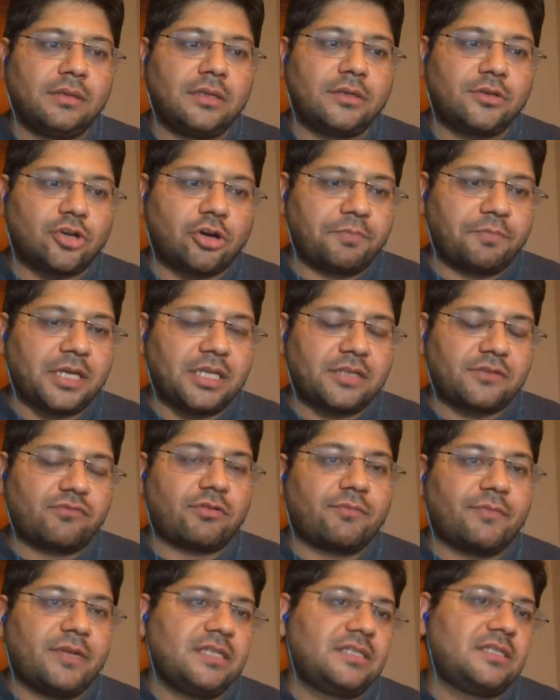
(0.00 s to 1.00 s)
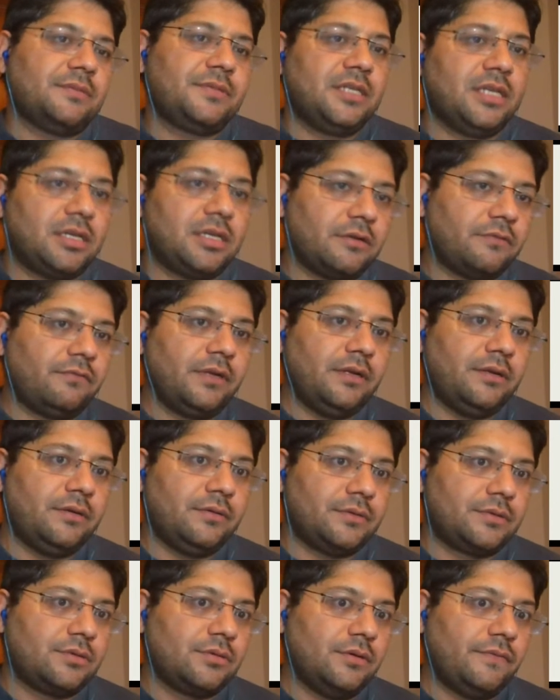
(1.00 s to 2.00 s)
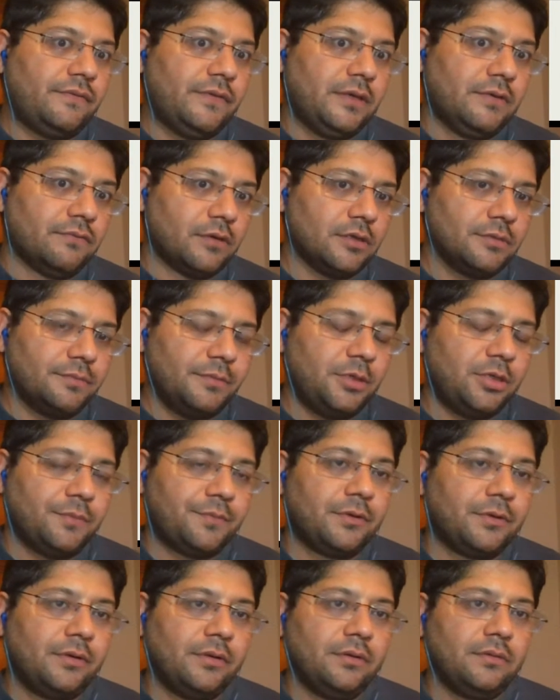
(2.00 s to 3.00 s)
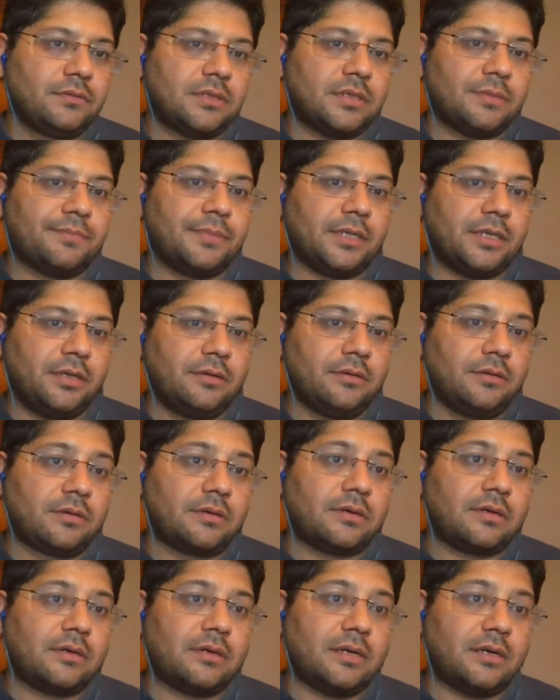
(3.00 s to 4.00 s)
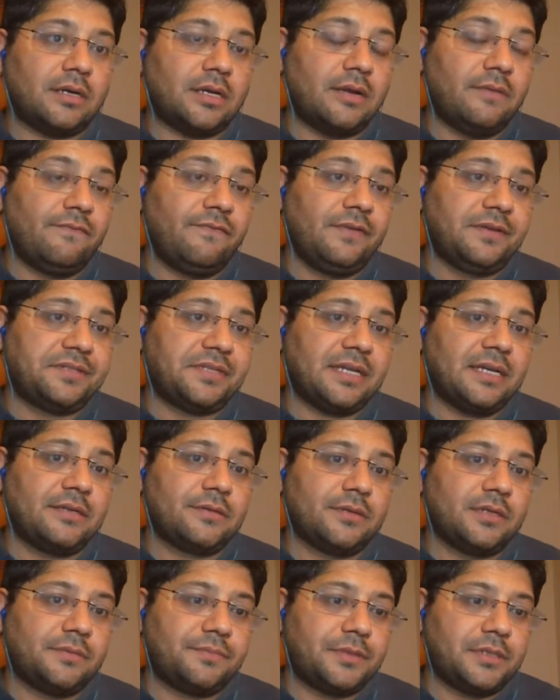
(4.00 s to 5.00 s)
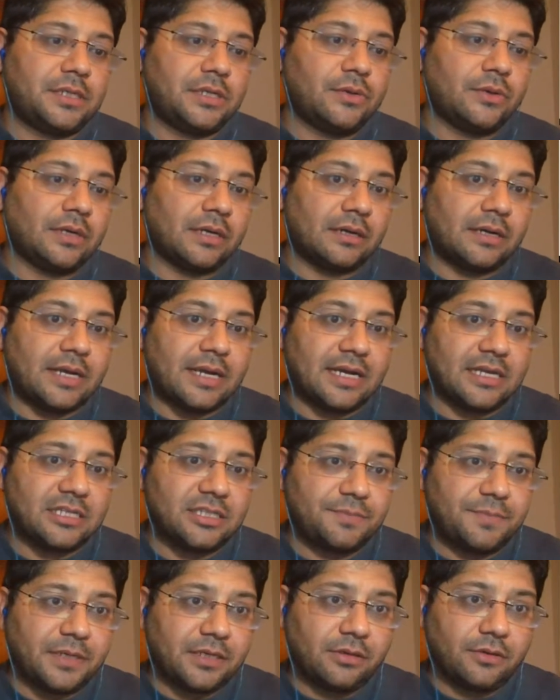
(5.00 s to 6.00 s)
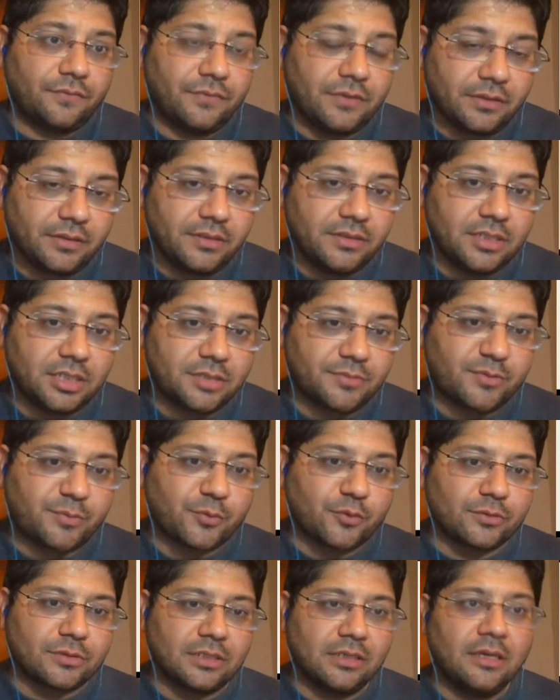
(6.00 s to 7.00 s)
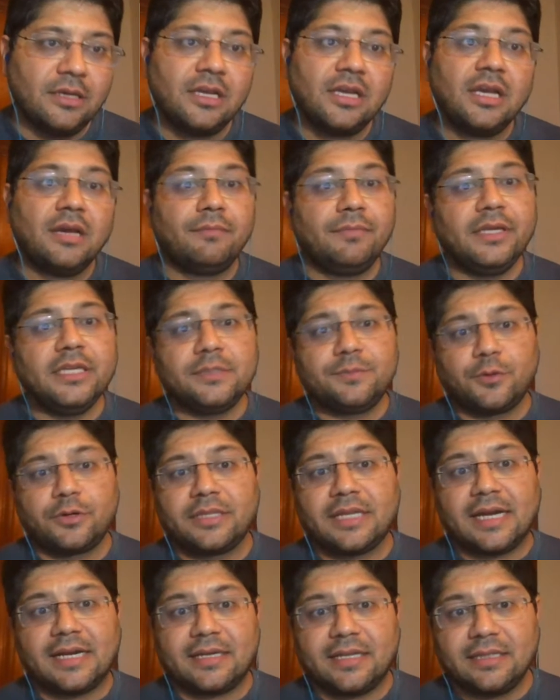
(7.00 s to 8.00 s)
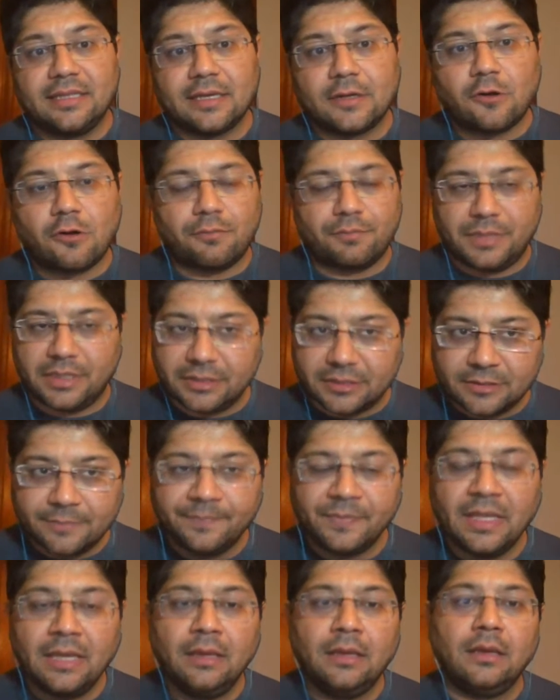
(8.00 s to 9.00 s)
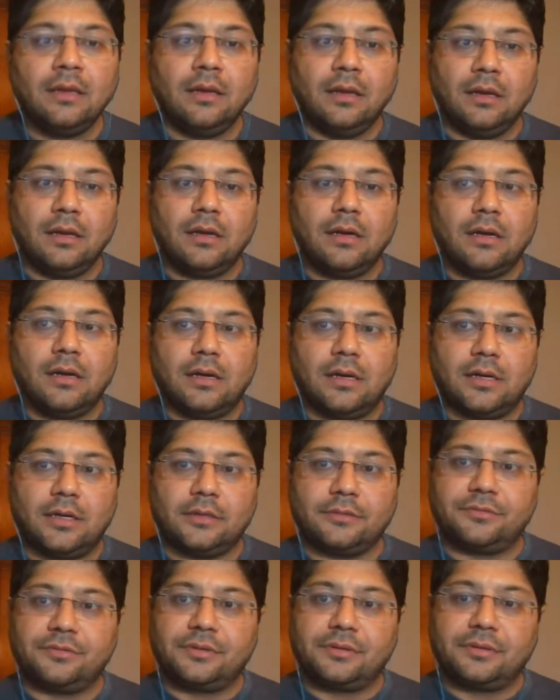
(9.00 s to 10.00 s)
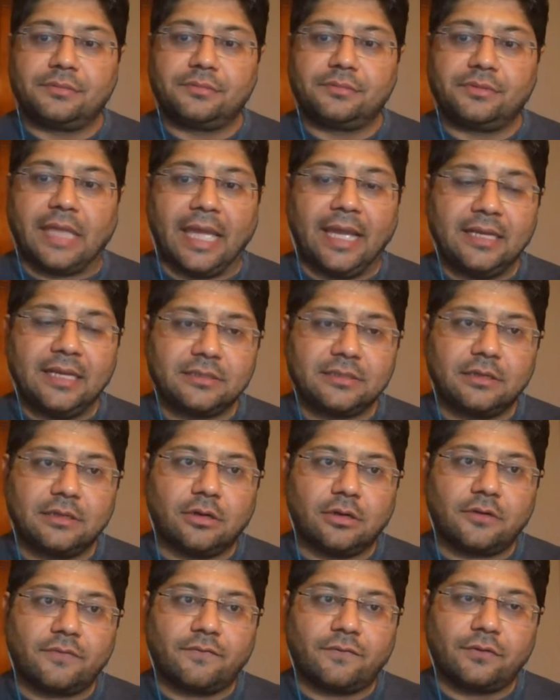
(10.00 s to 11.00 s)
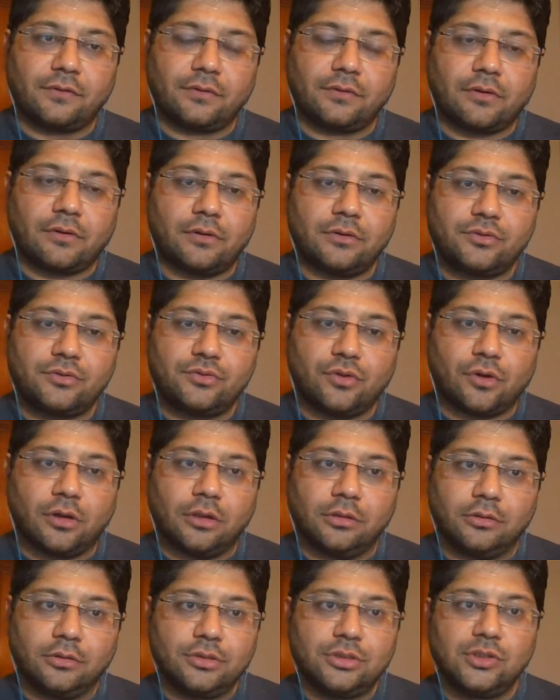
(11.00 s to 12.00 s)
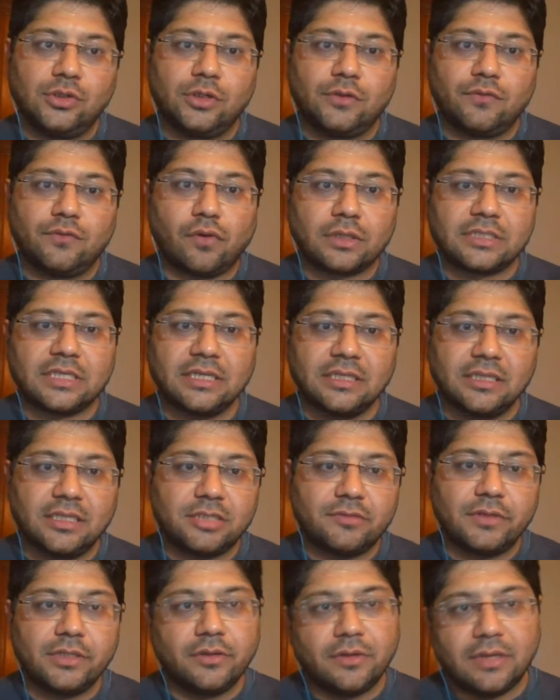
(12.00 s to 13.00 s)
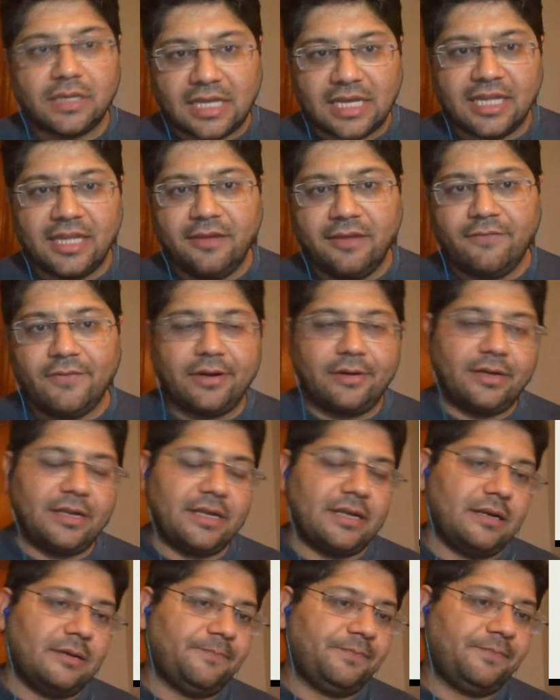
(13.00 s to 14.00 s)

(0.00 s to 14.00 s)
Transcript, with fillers: the topics for my subsequent videos. So if you want me to produce a particular emphasis on a particular aspect of the research proposal, please put that in the comments. Uh, thanks a lot for to all those who are watching this video live, and